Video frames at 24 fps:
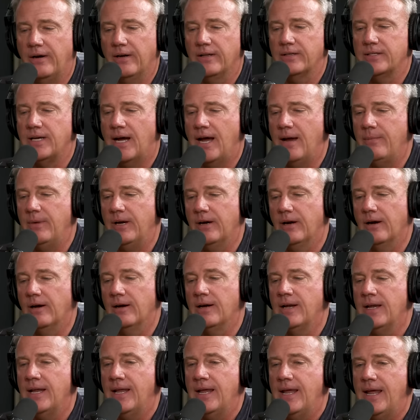period of time
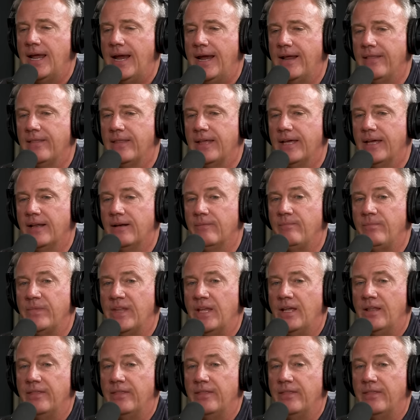here. And then